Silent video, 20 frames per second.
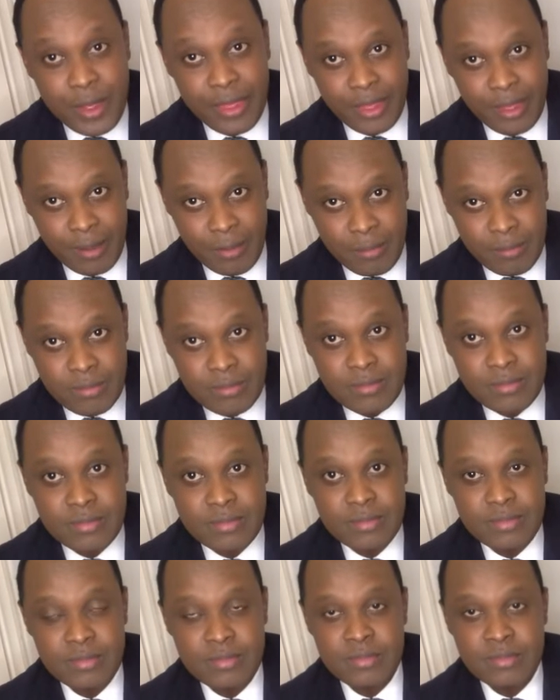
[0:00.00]
with him.
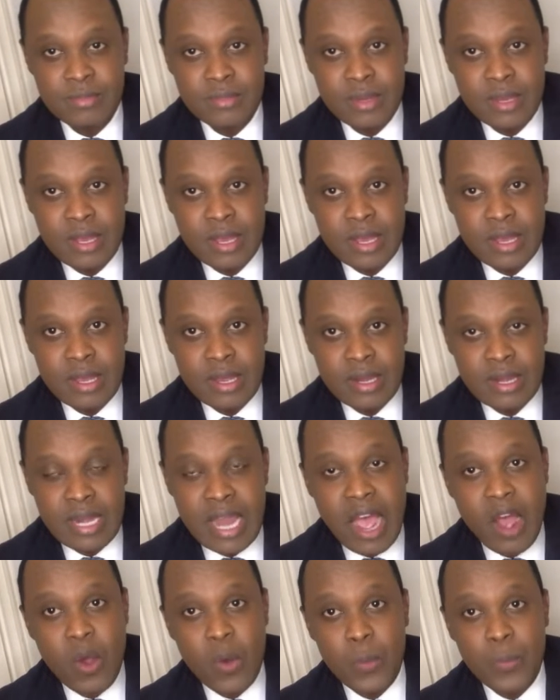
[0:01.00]

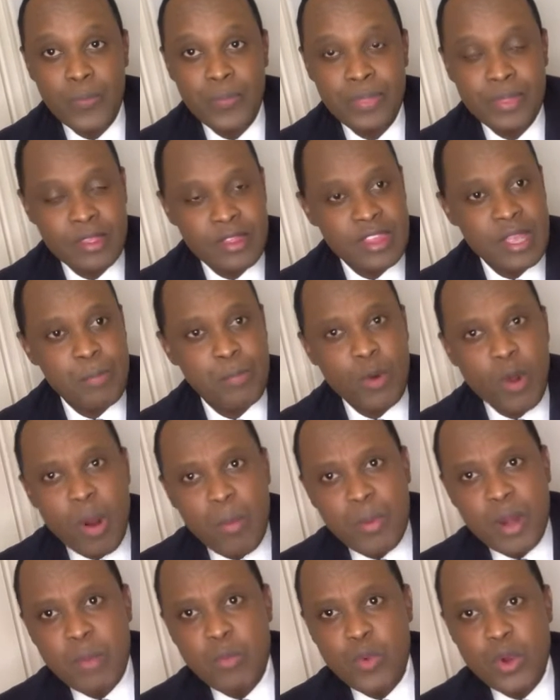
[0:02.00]
Now, the
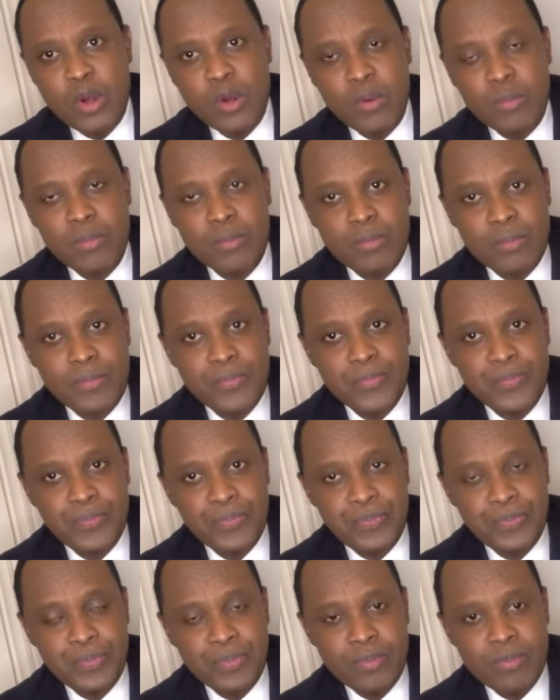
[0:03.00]
problem will
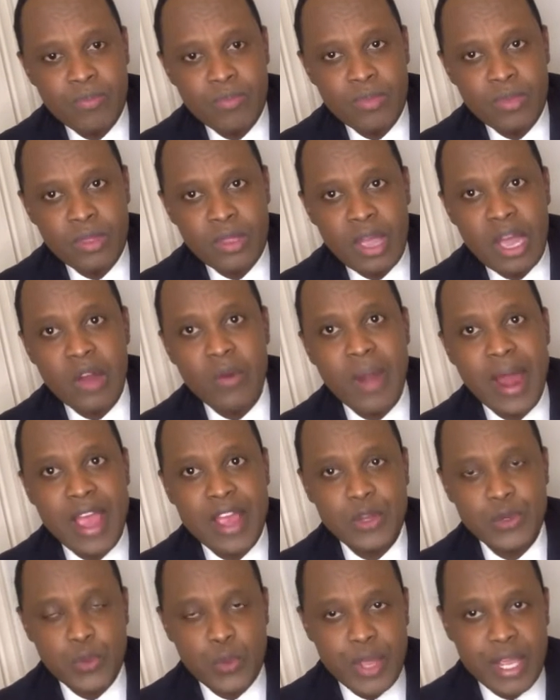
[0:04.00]

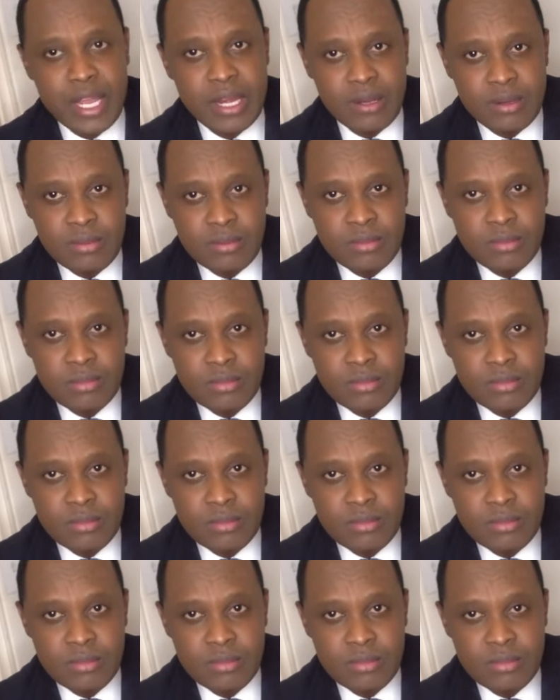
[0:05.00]
arise when